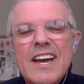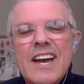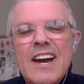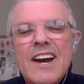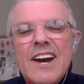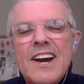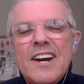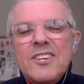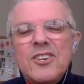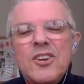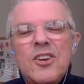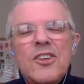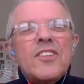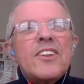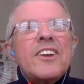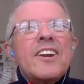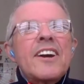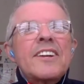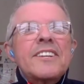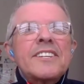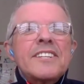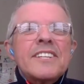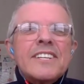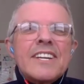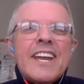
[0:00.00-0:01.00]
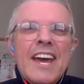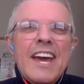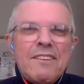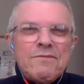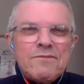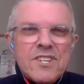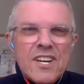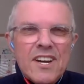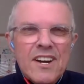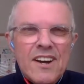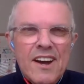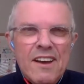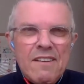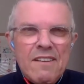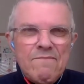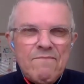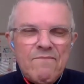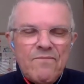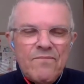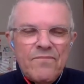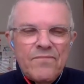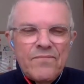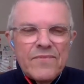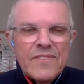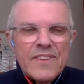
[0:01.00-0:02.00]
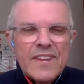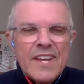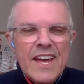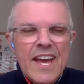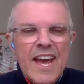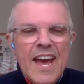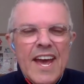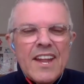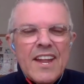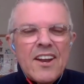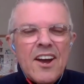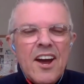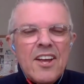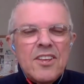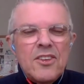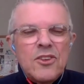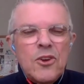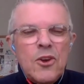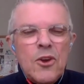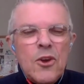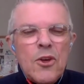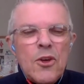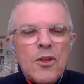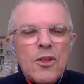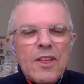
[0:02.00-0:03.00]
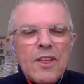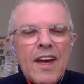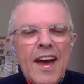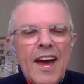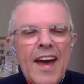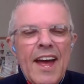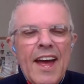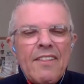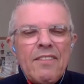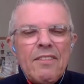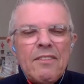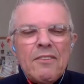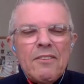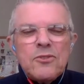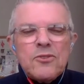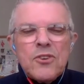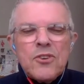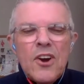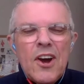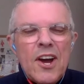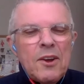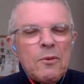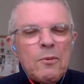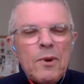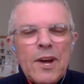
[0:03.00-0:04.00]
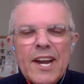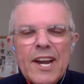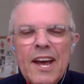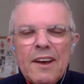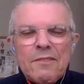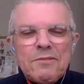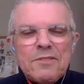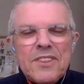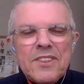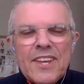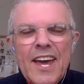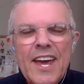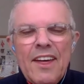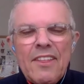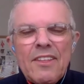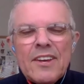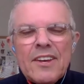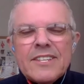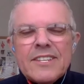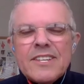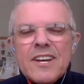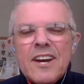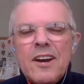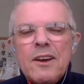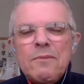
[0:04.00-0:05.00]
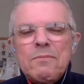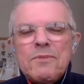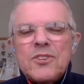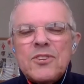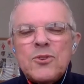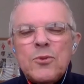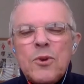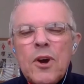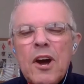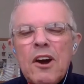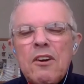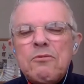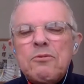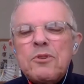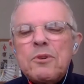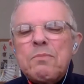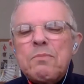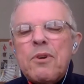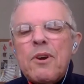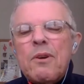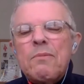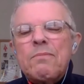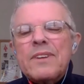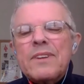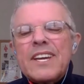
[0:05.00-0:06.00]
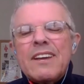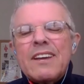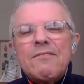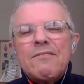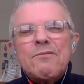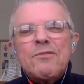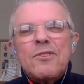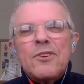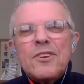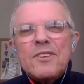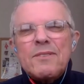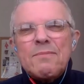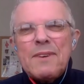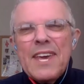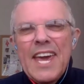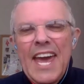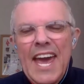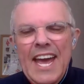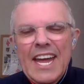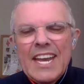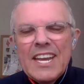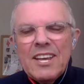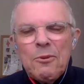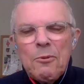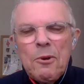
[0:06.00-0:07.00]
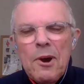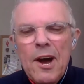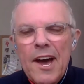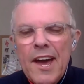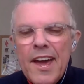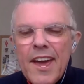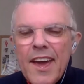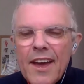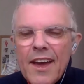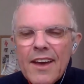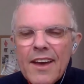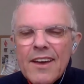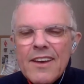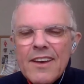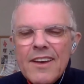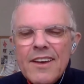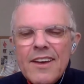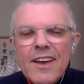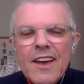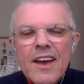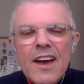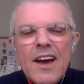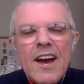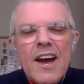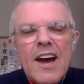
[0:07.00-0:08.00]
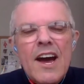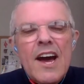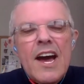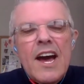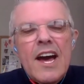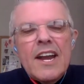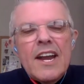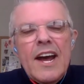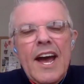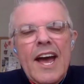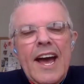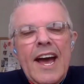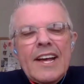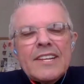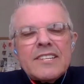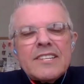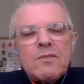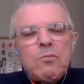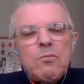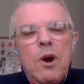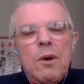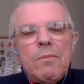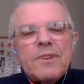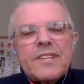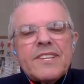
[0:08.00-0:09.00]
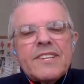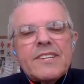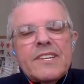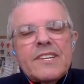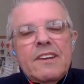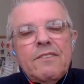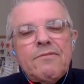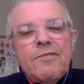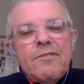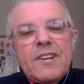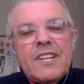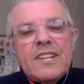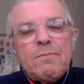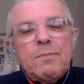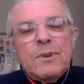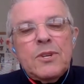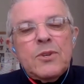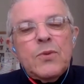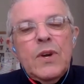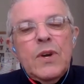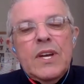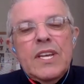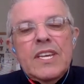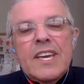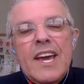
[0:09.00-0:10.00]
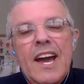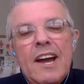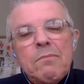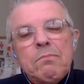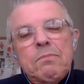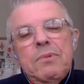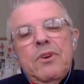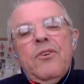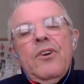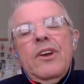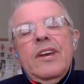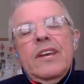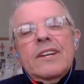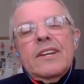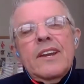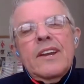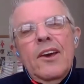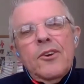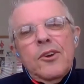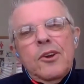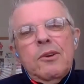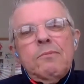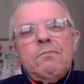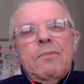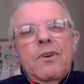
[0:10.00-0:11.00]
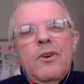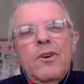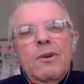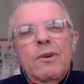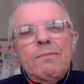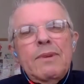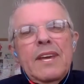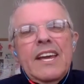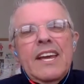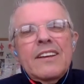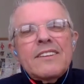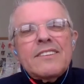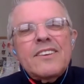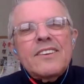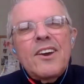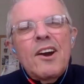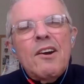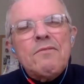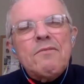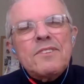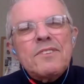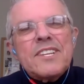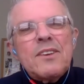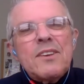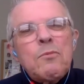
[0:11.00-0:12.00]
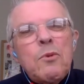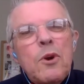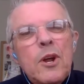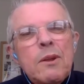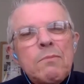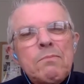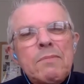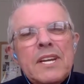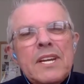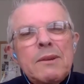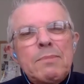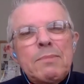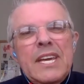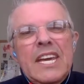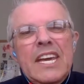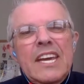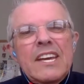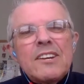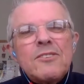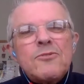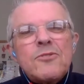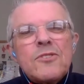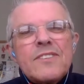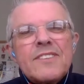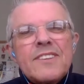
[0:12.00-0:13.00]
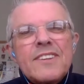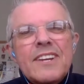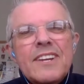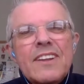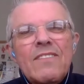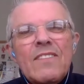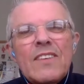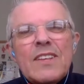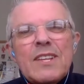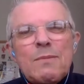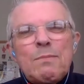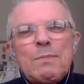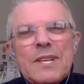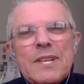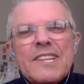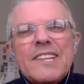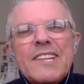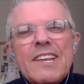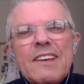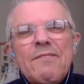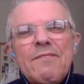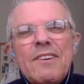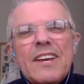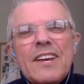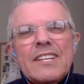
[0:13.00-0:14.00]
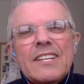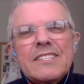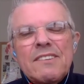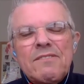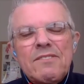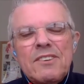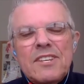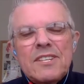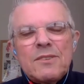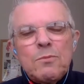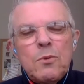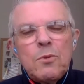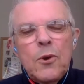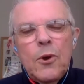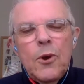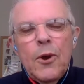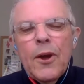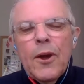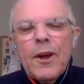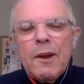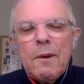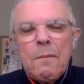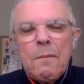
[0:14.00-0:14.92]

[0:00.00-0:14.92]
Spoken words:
I knew that I didn't have time. And I knew that trying one after the other times 12 would probably confuse me anyway. And I asked him what was the difference between youngberry and loganberry, because he obviously wanted me to be interested in the specifics of his work.